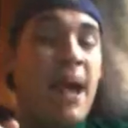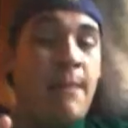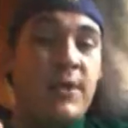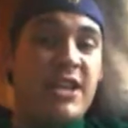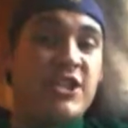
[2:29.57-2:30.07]

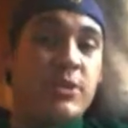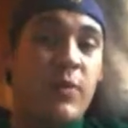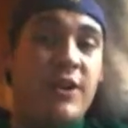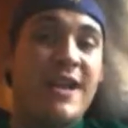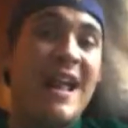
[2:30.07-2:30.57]
A
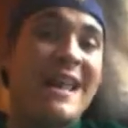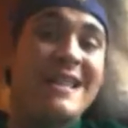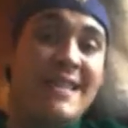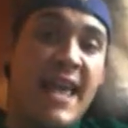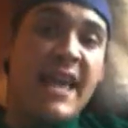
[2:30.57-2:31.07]
prediction winner night
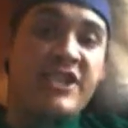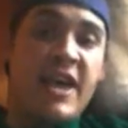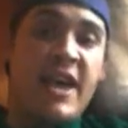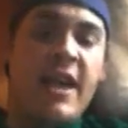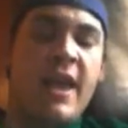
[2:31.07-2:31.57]
is
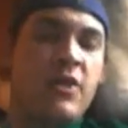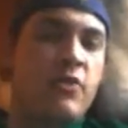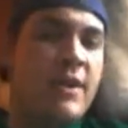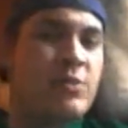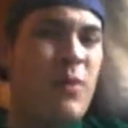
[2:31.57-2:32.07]
AJ, and
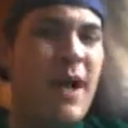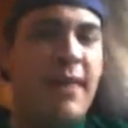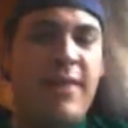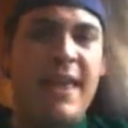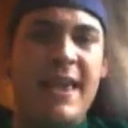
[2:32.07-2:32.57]
the reason
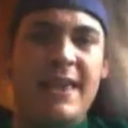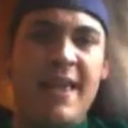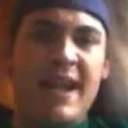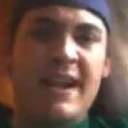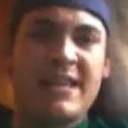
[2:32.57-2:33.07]
why I
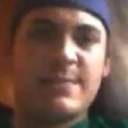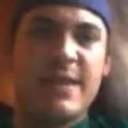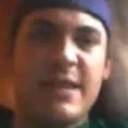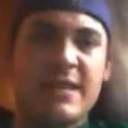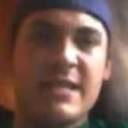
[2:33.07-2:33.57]
think that is
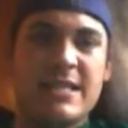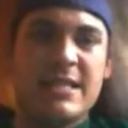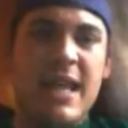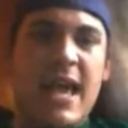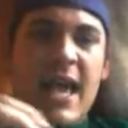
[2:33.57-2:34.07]

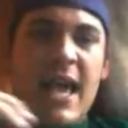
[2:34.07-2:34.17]
because